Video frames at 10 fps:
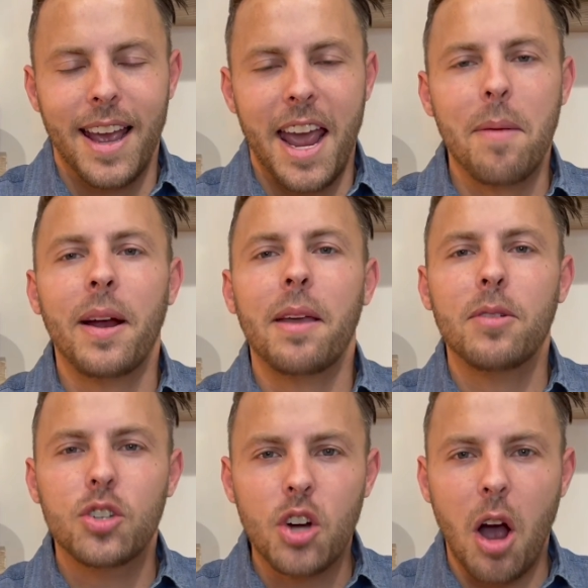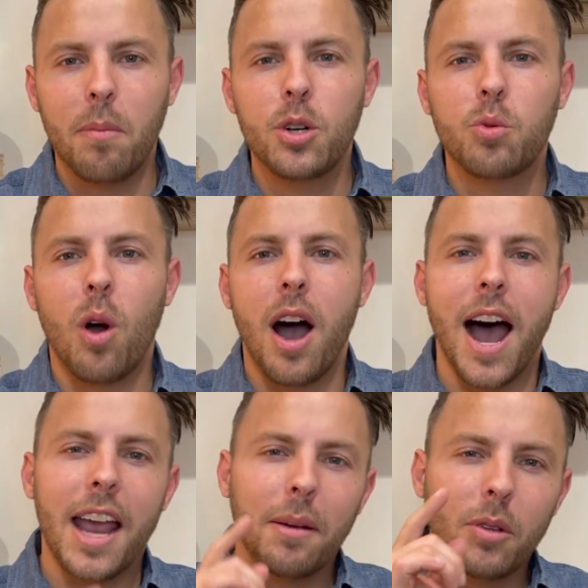Hey, my name is John Bourgeois.
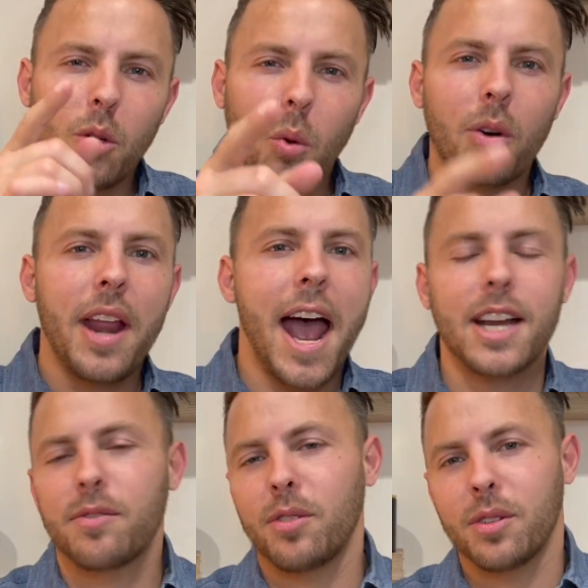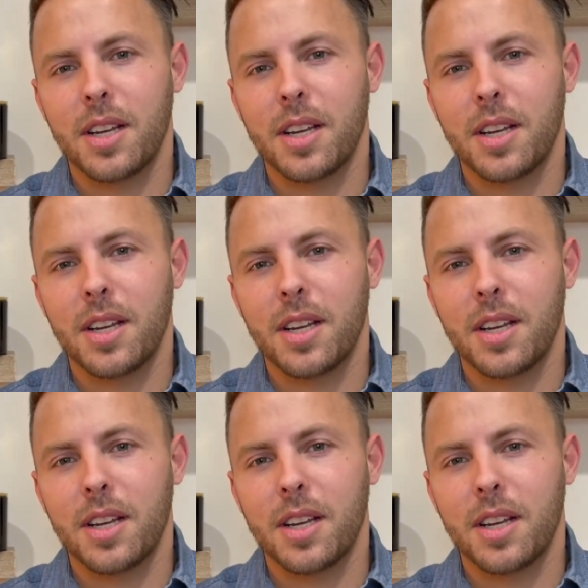I am your Nashville,